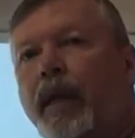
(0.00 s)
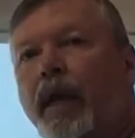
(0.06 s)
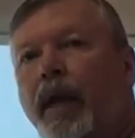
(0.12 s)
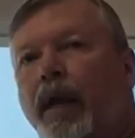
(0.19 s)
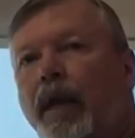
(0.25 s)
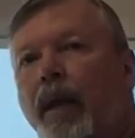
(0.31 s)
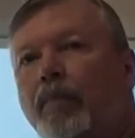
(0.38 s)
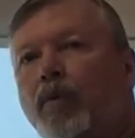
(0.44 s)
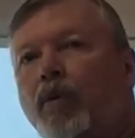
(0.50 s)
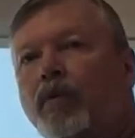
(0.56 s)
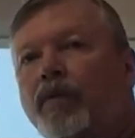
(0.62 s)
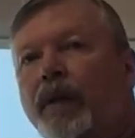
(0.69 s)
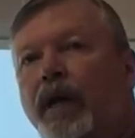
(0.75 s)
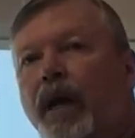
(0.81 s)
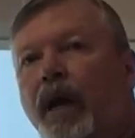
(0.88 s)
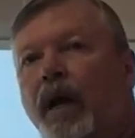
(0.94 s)
and I move
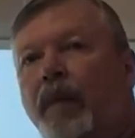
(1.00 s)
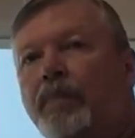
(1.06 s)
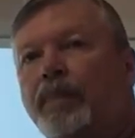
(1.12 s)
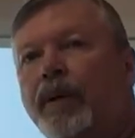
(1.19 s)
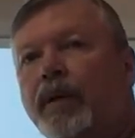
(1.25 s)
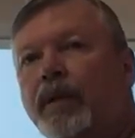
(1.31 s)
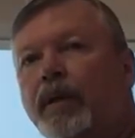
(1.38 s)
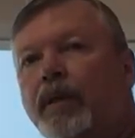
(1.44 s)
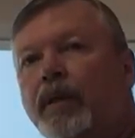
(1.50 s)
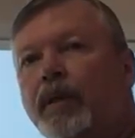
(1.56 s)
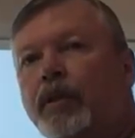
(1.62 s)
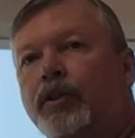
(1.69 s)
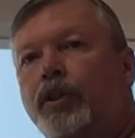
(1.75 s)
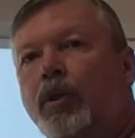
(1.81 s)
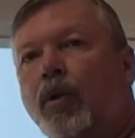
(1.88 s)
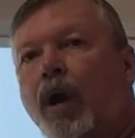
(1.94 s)
it up
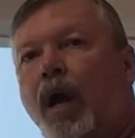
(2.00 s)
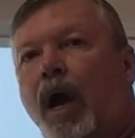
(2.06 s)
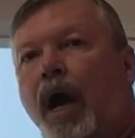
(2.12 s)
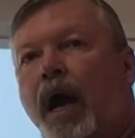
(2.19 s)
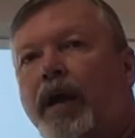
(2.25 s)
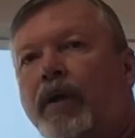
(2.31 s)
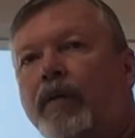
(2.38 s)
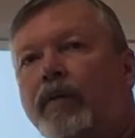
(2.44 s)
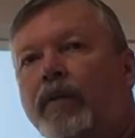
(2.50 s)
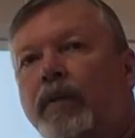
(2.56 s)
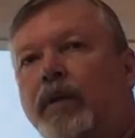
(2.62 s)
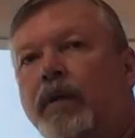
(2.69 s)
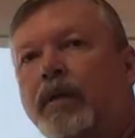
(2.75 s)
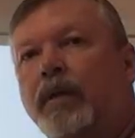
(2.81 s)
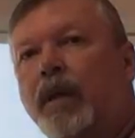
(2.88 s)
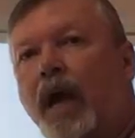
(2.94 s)
to a higher
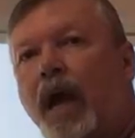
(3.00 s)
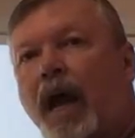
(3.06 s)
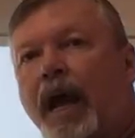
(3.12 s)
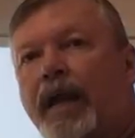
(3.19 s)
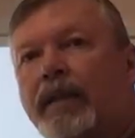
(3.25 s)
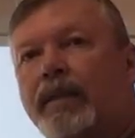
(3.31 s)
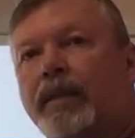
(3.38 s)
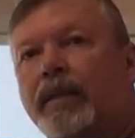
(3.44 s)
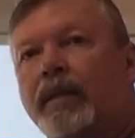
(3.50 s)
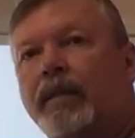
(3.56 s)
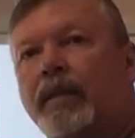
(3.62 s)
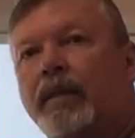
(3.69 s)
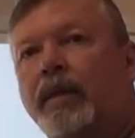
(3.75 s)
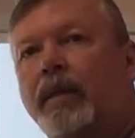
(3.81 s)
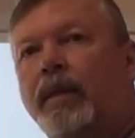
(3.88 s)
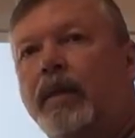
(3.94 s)
height,
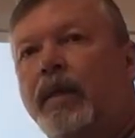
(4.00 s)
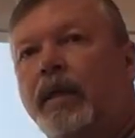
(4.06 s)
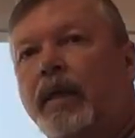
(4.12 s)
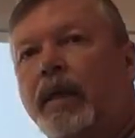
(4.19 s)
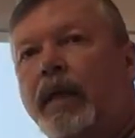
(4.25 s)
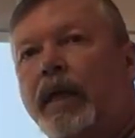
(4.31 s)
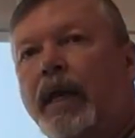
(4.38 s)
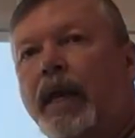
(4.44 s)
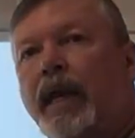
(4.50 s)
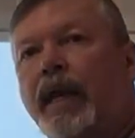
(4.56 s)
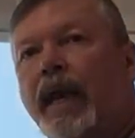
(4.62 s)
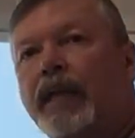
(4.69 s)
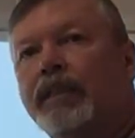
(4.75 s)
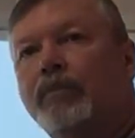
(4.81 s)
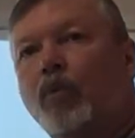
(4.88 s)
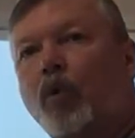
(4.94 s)
it
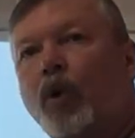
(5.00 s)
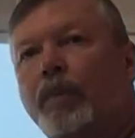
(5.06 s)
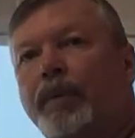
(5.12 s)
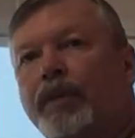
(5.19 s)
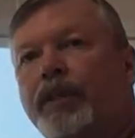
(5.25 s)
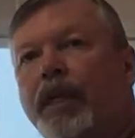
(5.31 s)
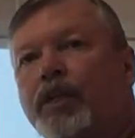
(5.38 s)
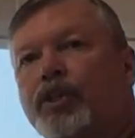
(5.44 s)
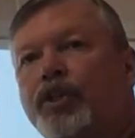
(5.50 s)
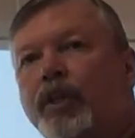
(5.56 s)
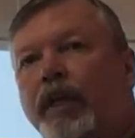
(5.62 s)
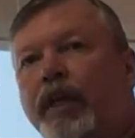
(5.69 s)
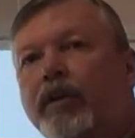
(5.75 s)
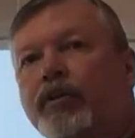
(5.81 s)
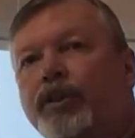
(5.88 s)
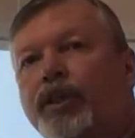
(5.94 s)
has more potential
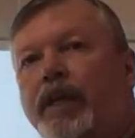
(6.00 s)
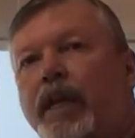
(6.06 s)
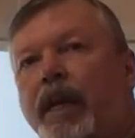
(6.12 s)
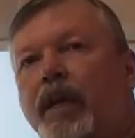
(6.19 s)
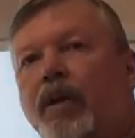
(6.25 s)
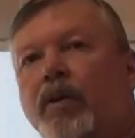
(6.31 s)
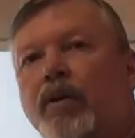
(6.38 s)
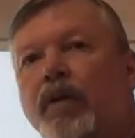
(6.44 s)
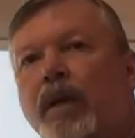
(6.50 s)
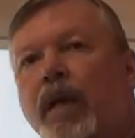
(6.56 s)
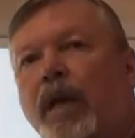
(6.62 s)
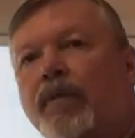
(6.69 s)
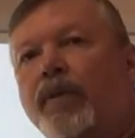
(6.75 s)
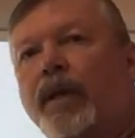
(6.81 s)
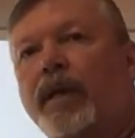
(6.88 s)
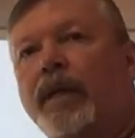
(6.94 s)
energy here
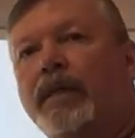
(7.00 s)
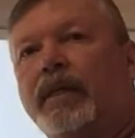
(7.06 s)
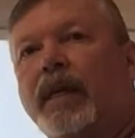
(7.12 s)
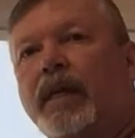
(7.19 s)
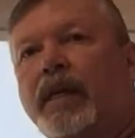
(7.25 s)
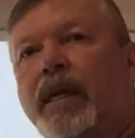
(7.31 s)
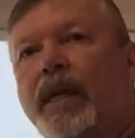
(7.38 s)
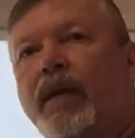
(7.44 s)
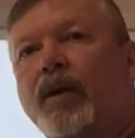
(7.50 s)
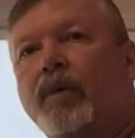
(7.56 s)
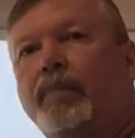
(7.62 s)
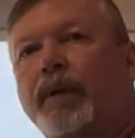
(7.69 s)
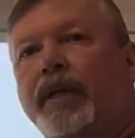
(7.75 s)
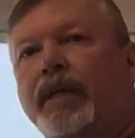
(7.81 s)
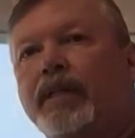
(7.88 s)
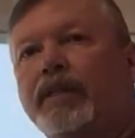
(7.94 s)
than it did here
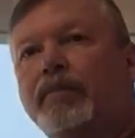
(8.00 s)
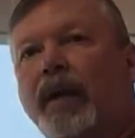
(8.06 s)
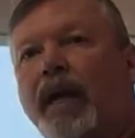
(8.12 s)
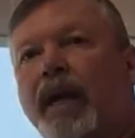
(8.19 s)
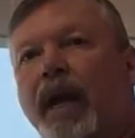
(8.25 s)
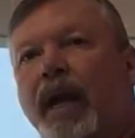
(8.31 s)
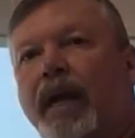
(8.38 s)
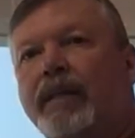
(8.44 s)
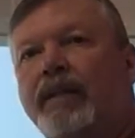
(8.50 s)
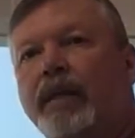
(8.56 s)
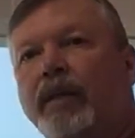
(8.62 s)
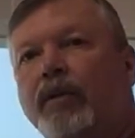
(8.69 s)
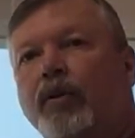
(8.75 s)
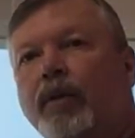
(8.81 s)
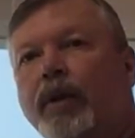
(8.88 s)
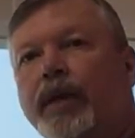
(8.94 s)
because my height
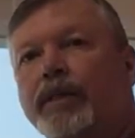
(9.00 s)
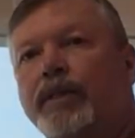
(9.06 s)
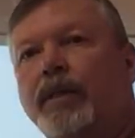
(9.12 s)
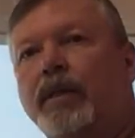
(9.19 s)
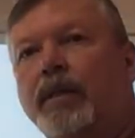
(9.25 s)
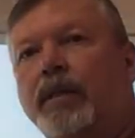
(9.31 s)
increased.